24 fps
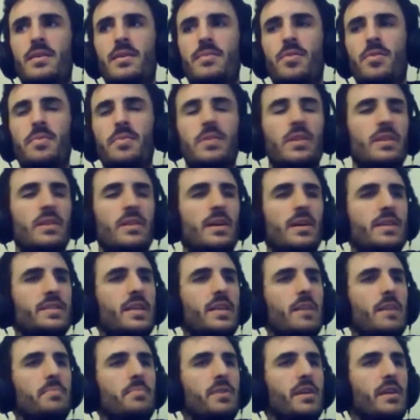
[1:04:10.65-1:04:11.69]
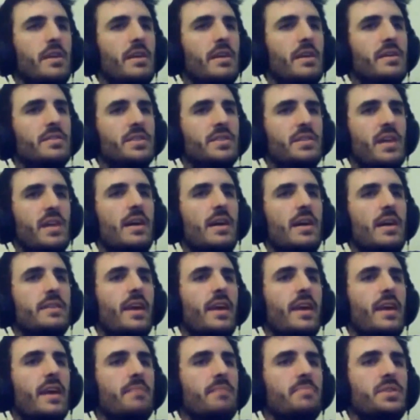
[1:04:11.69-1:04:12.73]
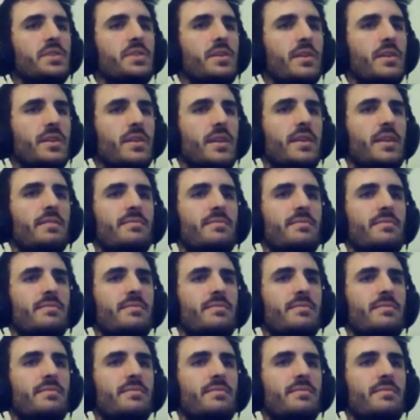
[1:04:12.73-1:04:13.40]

probably in the last couple of years as art games. Like